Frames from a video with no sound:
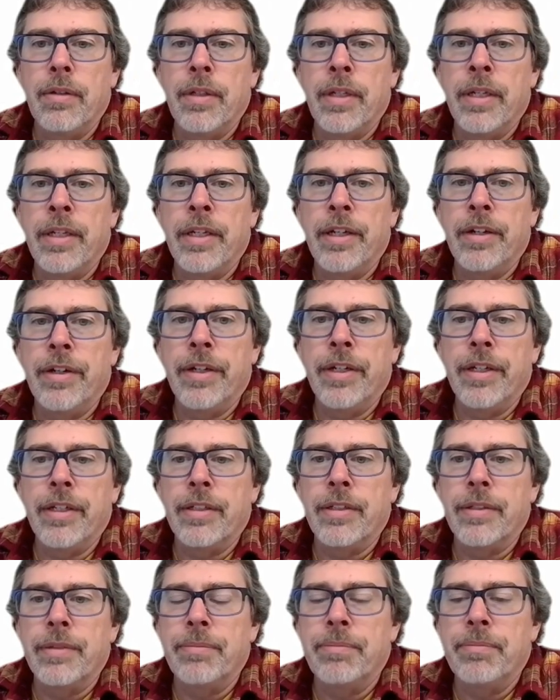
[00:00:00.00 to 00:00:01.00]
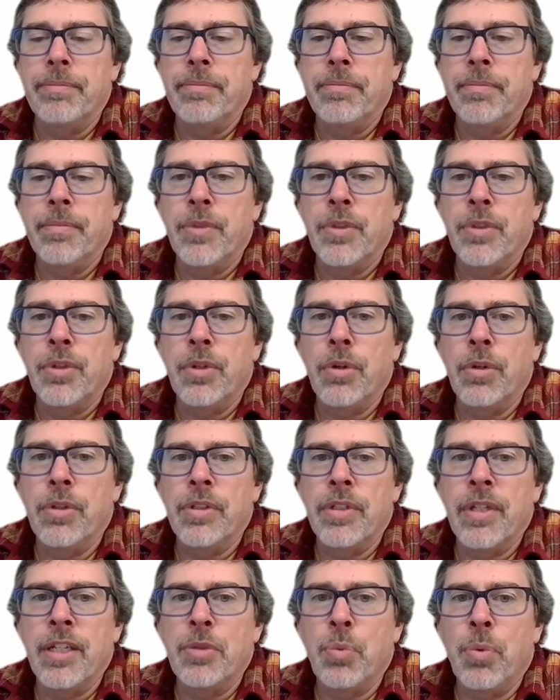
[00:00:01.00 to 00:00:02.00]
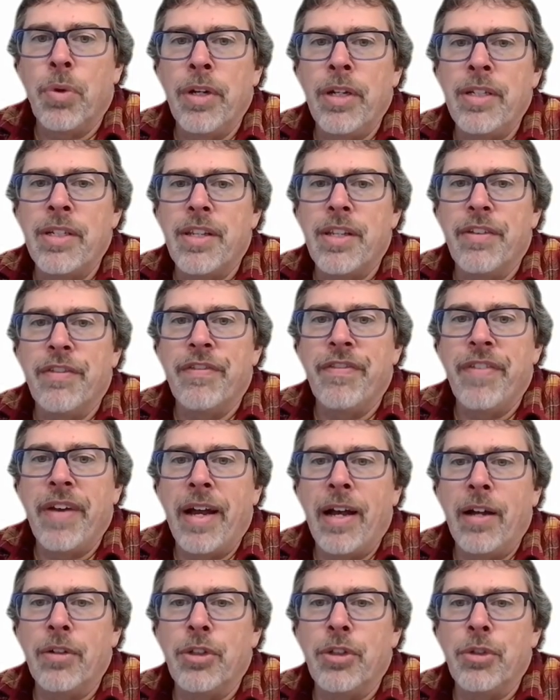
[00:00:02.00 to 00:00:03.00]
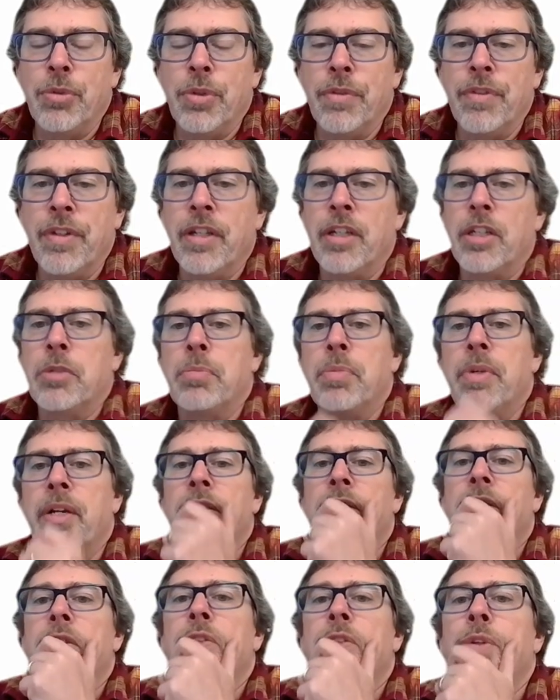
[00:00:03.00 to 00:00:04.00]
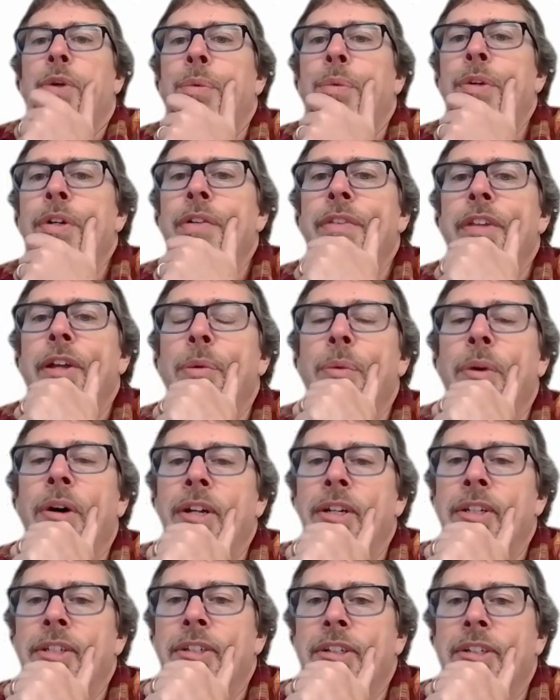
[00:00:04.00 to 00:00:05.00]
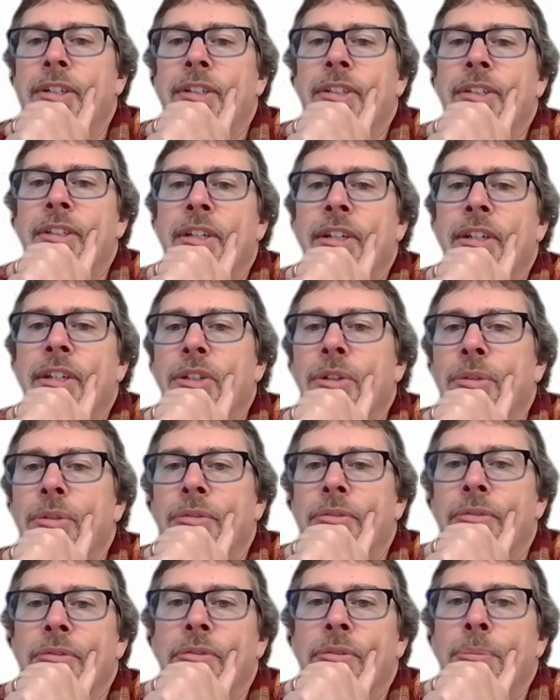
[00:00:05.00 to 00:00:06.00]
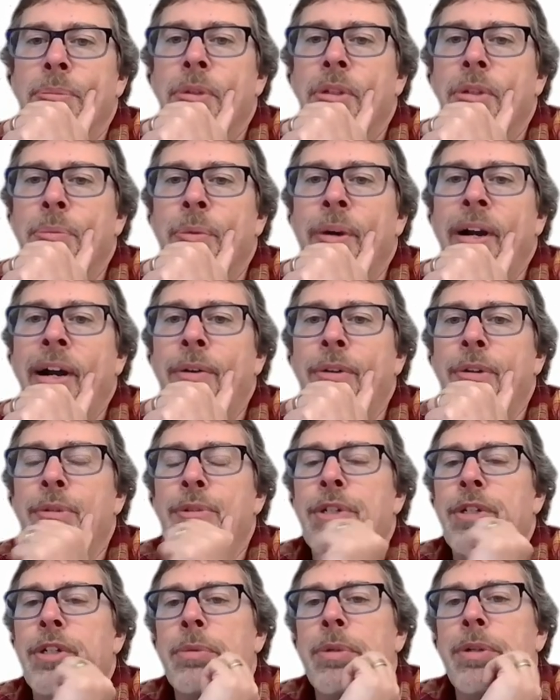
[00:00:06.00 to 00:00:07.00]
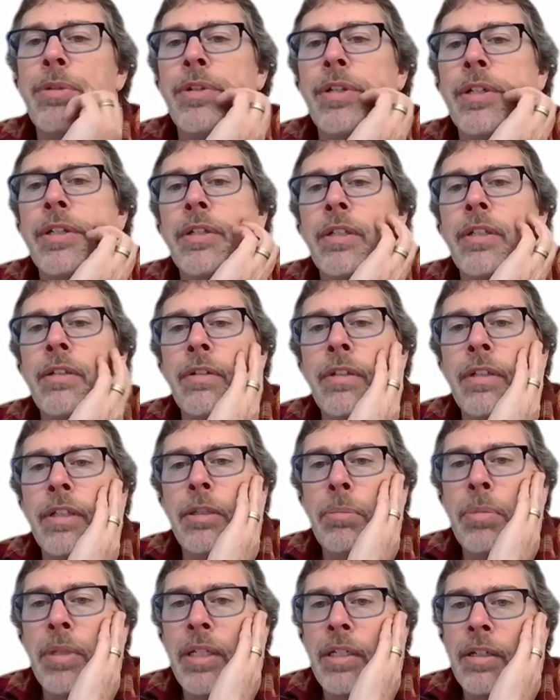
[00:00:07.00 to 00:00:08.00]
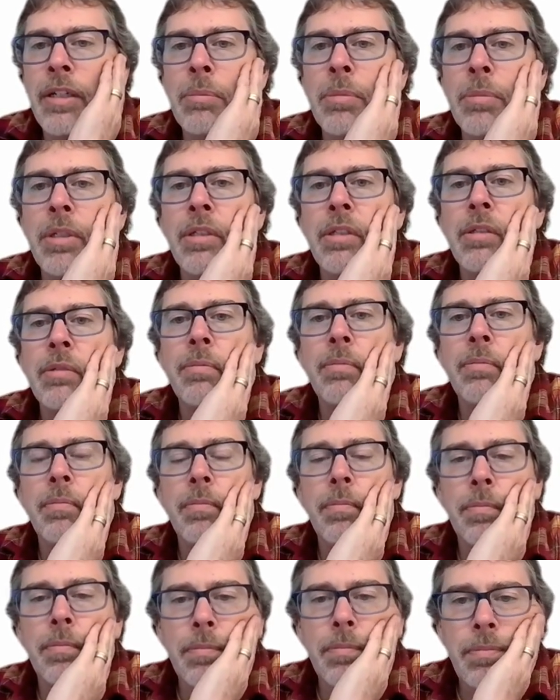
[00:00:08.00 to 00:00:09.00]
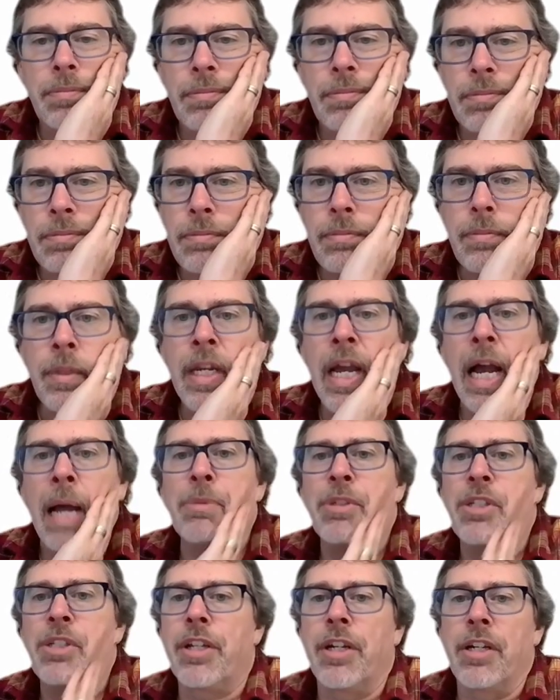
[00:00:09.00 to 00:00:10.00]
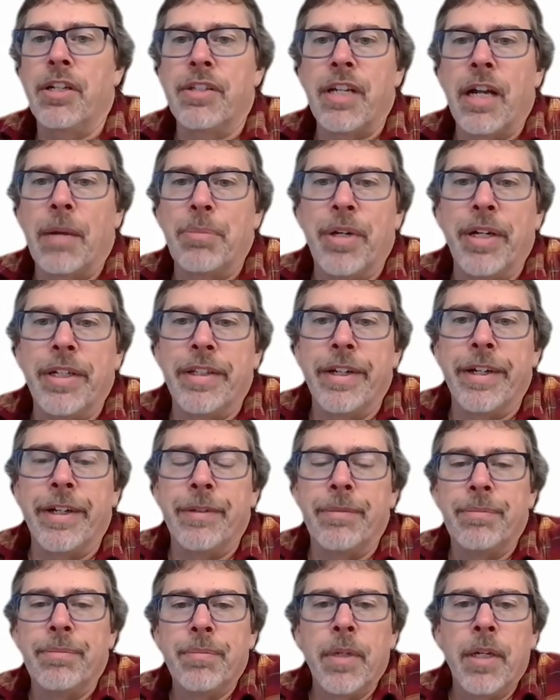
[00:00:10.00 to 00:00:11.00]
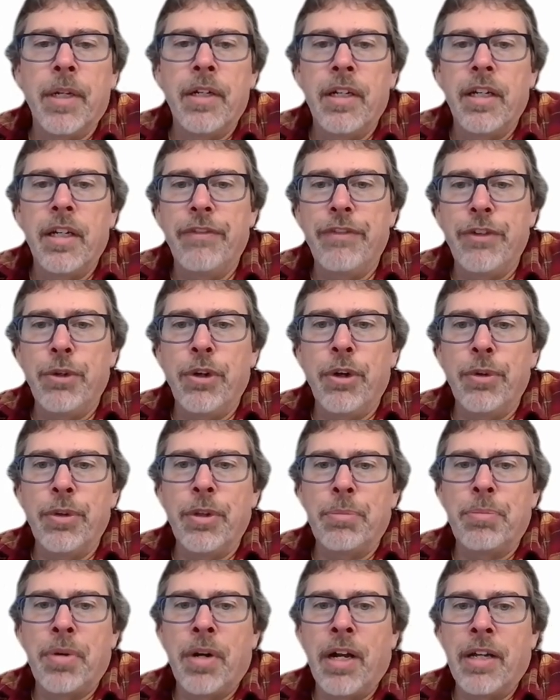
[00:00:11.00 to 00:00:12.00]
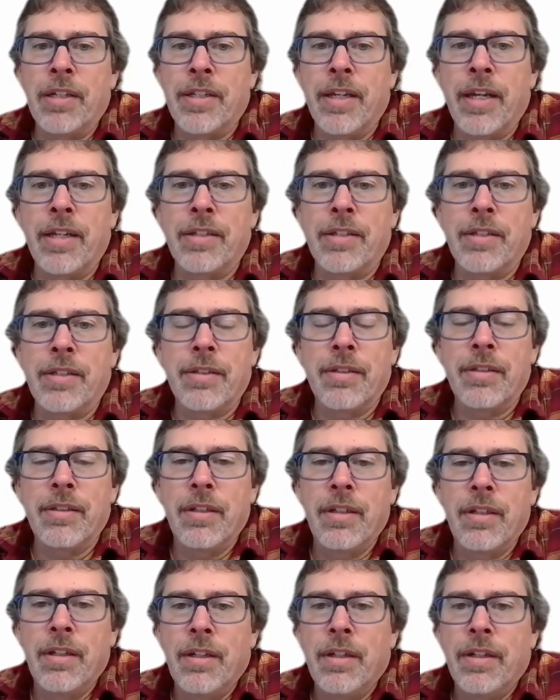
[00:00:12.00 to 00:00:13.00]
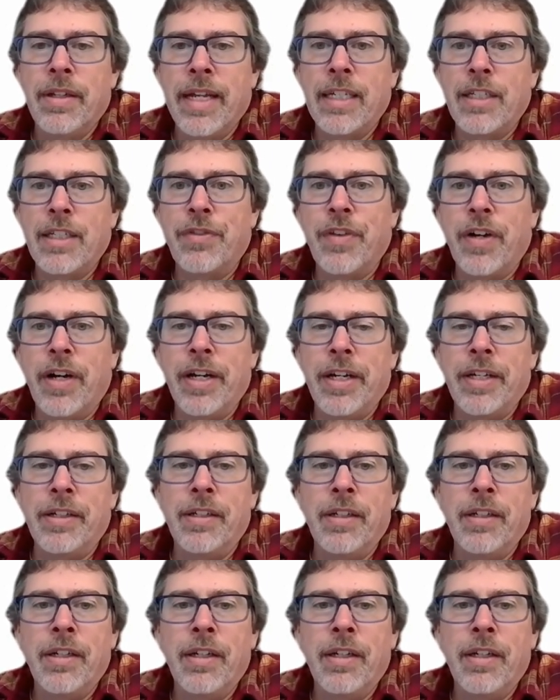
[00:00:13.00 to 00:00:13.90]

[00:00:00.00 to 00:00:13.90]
And there it is. So it says, what is the value of the expression? So I wonder if they want us to continue. Wow, those are going to be really, really big numbers. I'm just going to stop right there. If you know the process, that's fine.